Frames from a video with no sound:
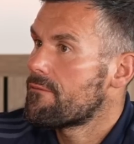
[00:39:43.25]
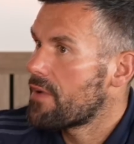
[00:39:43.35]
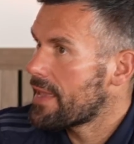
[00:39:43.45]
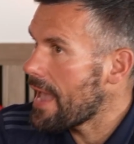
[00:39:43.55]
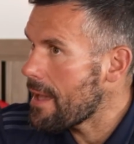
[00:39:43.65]

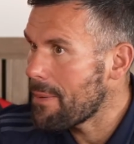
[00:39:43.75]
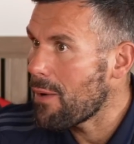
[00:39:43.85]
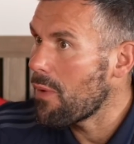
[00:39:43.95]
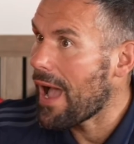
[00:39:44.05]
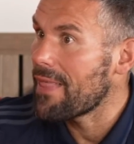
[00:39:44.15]
forget
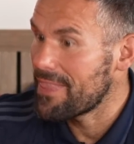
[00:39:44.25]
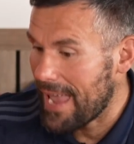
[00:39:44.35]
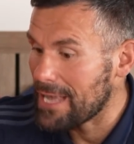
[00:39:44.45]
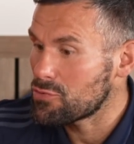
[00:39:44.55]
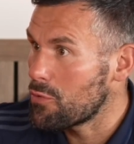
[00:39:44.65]
about the
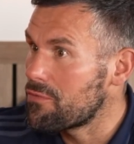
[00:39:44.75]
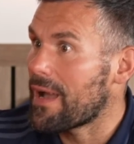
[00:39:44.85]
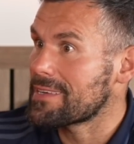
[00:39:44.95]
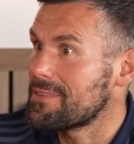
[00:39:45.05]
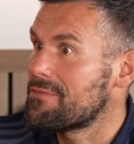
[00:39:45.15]
actual
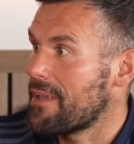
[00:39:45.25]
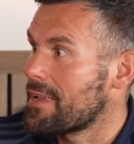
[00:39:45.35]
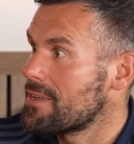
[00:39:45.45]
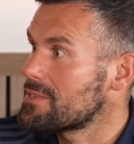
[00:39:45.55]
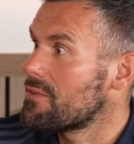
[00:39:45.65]
facts and
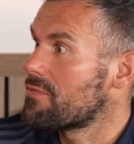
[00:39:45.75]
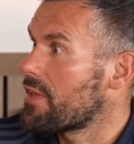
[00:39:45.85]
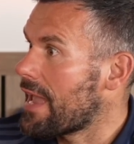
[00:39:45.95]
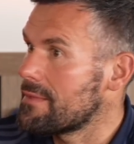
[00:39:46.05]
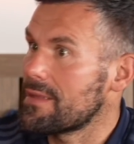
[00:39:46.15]
figures of the
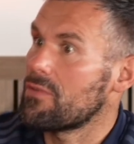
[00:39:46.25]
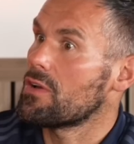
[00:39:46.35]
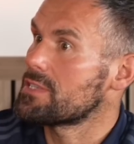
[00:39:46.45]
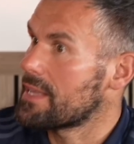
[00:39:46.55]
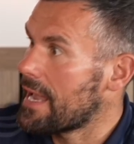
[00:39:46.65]
games they've
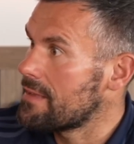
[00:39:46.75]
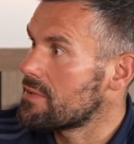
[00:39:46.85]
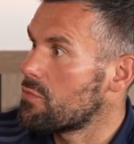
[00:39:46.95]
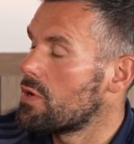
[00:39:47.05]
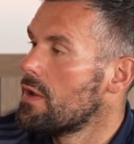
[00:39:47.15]
lost and the games
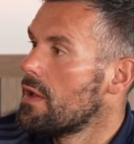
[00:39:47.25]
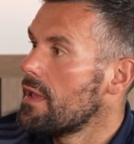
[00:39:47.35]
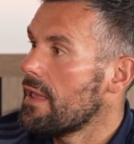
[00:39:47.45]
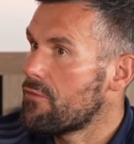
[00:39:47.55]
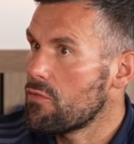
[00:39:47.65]
they've won.
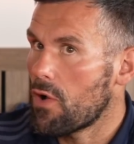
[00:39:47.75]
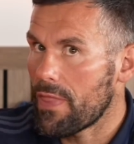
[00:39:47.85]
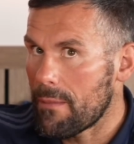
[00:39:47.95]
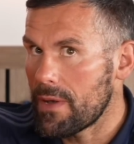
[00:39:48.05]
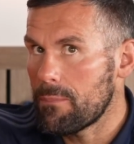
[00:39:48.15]
If you've got
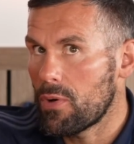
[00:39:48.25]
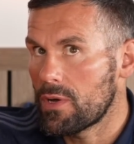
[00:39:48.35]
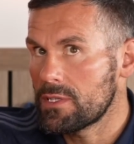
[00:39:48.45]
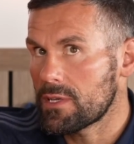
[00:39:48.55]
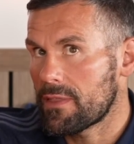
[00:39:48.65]
that many
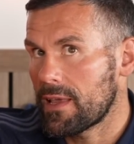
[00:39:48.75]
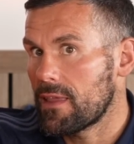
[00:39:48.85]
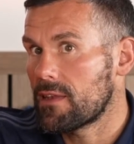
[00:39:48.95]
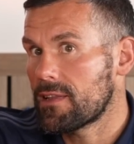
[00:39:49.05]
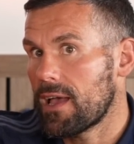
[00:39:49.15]
points, I think
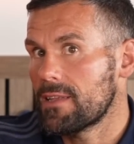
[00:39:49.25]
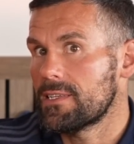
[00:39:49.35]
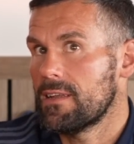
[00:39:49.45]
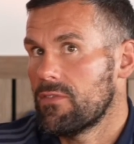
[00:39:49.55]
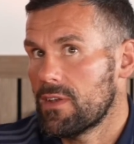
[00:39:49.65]
at the start of the
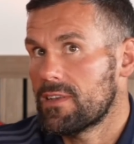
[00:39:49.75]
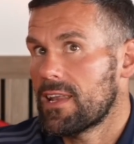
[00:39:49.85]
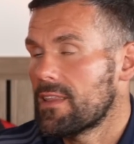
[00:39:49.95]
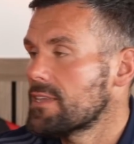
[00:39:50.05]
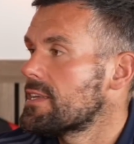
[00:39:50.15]
season, if you'd
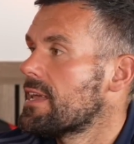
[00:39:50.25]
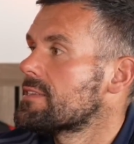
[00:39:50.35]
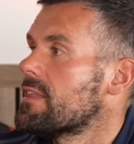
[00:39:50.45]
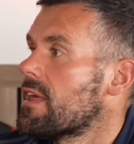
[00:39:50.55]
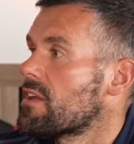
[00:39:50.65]
said that to
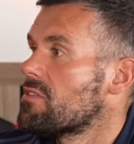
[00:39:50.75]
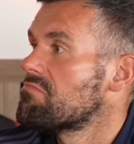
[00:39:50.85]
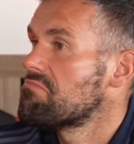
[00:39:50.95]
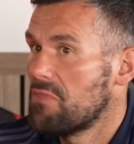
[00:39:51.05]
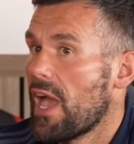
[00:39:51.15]
Leicester, they'd have gone,
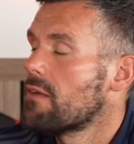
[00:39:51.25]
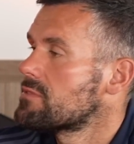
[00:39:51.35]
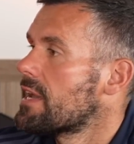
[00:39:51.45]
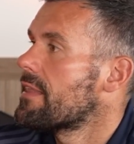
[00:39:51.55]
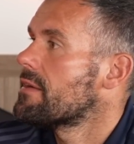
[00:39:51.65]
yeah,
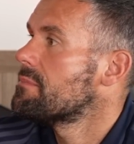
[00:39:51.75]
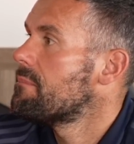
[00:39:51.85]
take that.